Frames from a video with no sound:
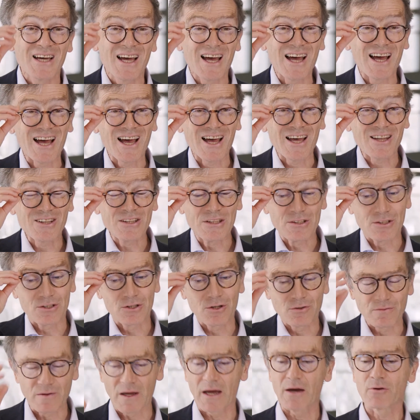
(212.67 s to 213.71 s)
And
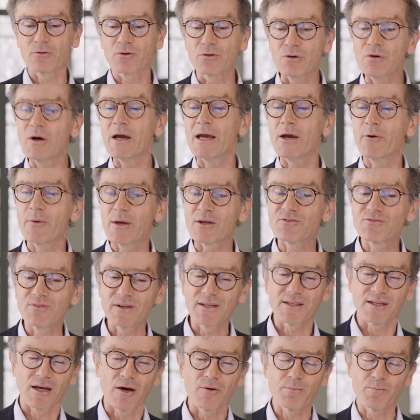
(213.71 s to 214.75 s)
there are two areas
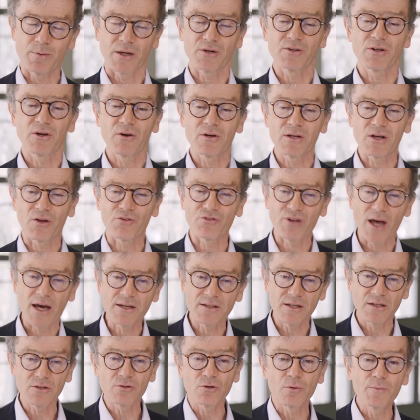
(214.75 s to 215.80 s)
that are particularly
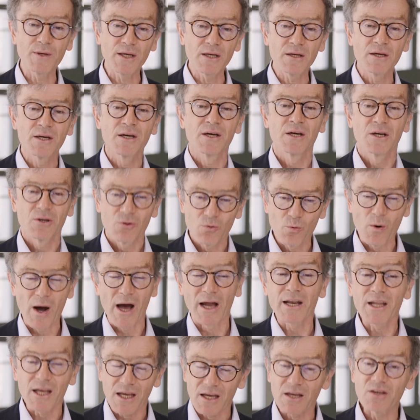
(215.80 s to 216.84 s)
exciting to me.
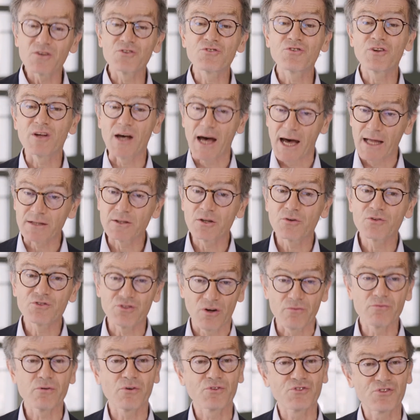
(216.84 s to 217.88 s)
One is under
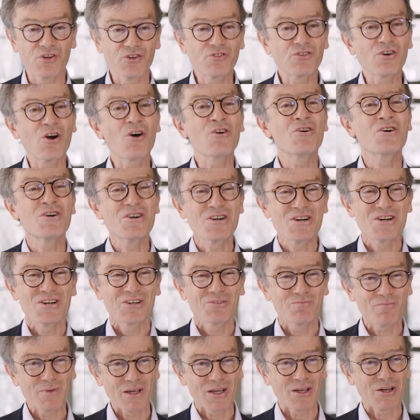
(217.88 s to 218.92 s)
San Francisco,
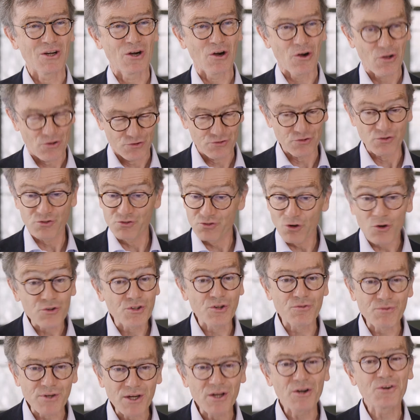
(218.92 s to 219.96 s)
because it's so
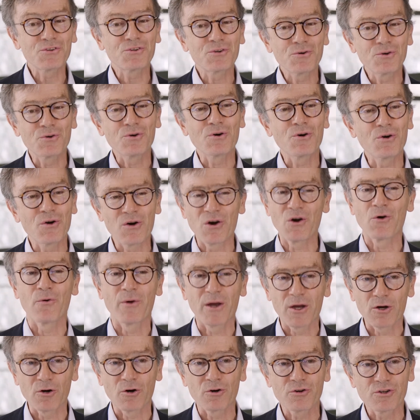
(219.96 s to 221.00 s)
difficult to
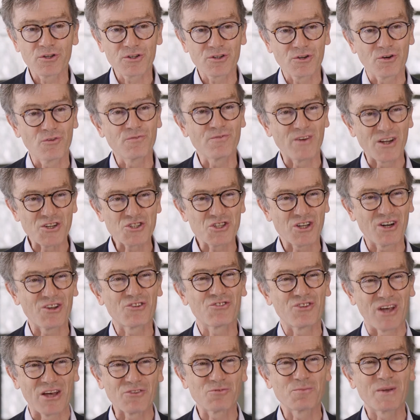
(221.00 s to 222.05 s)
record conventional
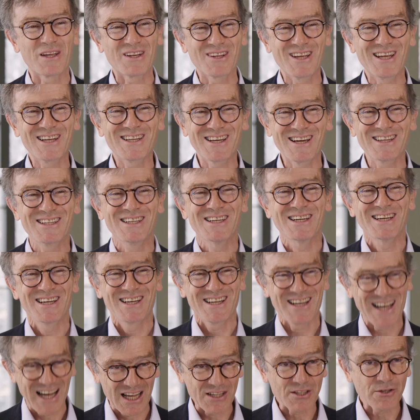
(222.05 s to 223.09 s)
seismic data
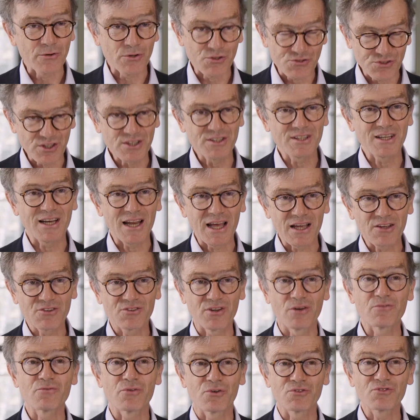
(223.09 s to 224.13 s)
under a city like
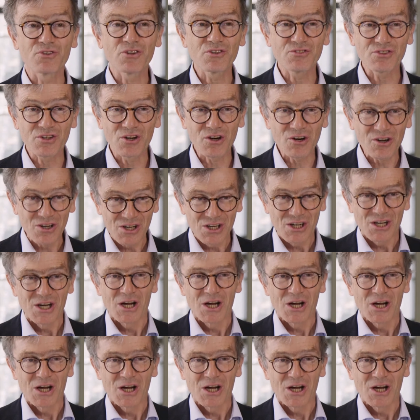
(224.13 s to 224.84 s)
San Francisco.